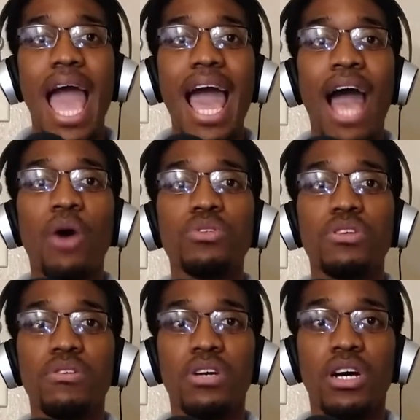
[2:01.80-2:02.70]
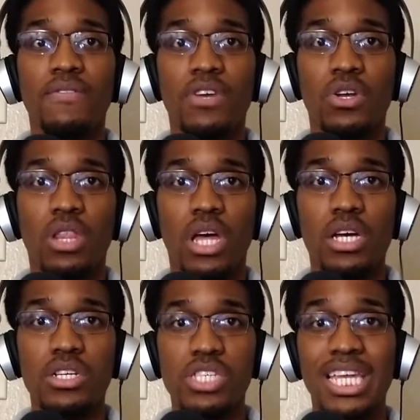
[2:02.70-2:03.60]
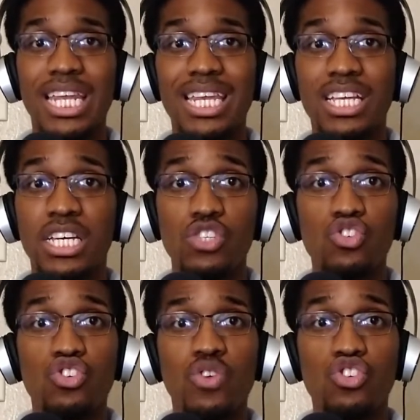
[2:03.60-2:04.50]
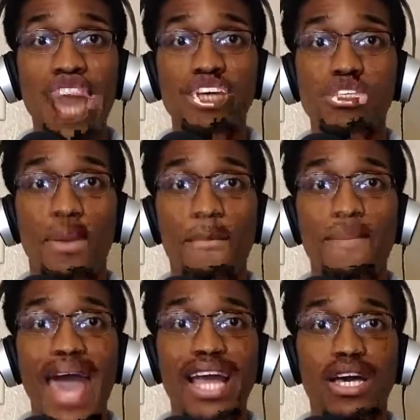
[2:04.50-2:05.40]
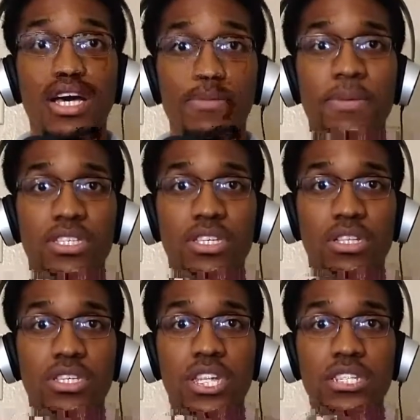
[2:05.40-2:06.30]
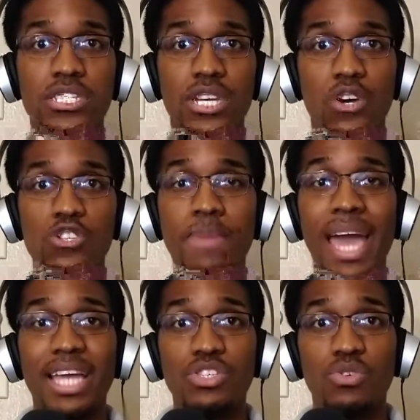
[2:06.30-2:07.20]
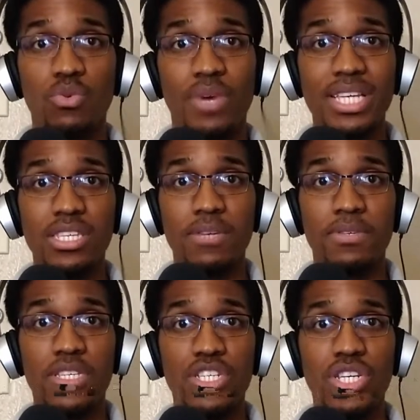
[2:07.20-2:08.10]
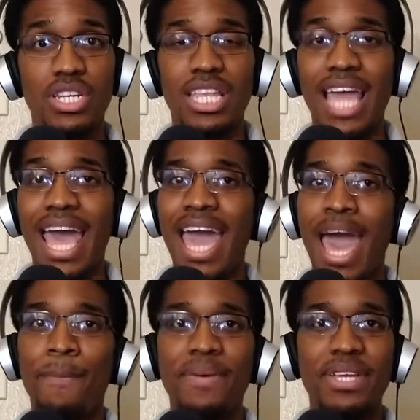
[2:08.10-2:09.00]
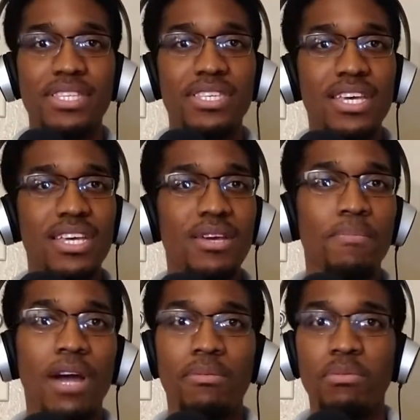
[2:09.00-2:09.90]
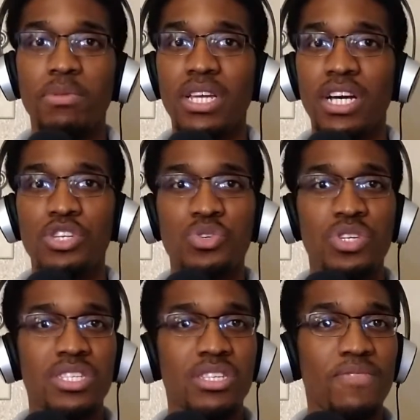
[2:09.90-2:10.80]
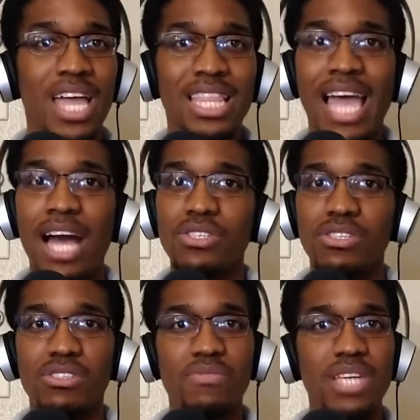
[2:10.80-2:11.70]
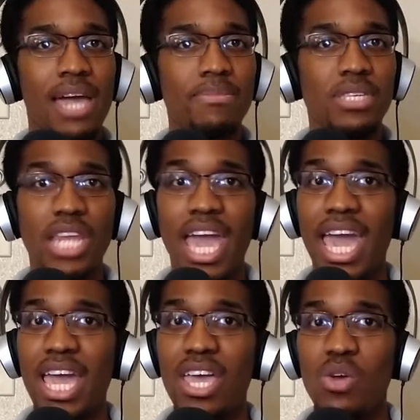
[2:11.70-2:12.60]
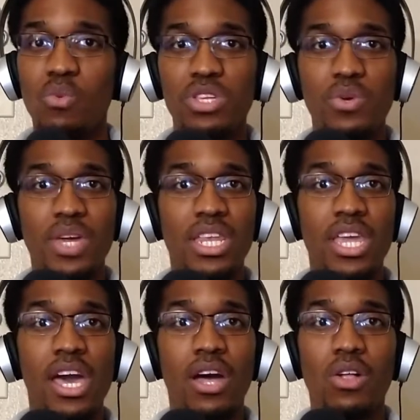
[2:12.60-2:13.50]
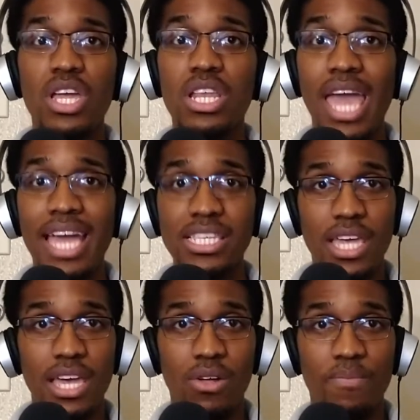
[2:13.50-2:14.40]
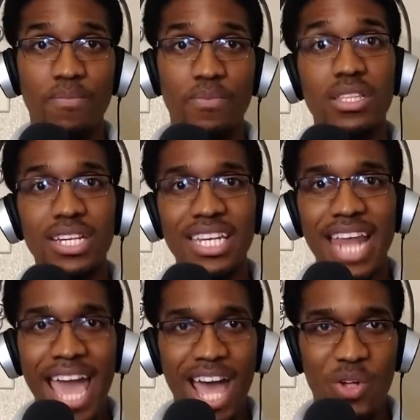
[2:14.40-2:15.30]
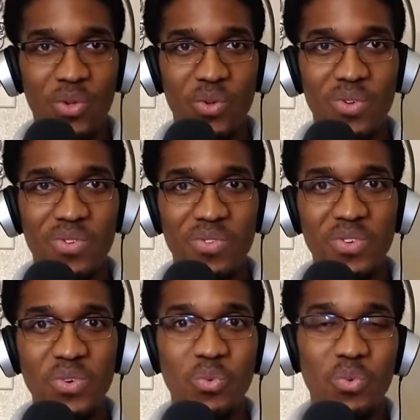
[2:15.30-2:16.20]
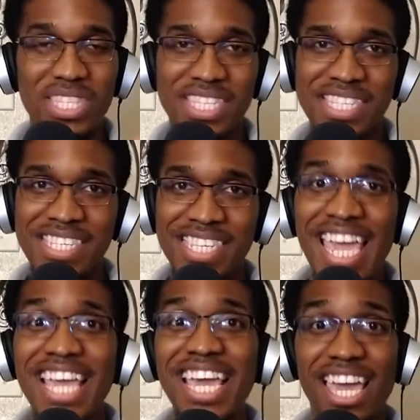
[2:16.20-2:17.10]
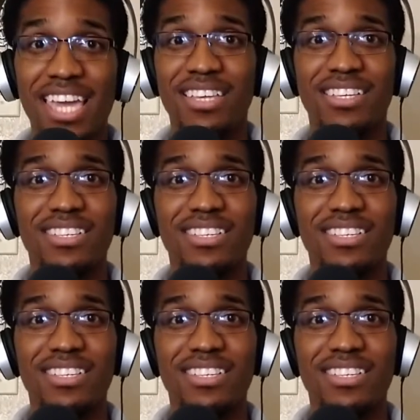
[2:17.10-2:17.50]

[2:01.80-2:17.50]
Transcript: out of your lungs, and it contracts back up into the lungs and goes back into a resting position. And that happens probably hundreds, if not thousands of times a day when you inhale and exhale. Now, with singing,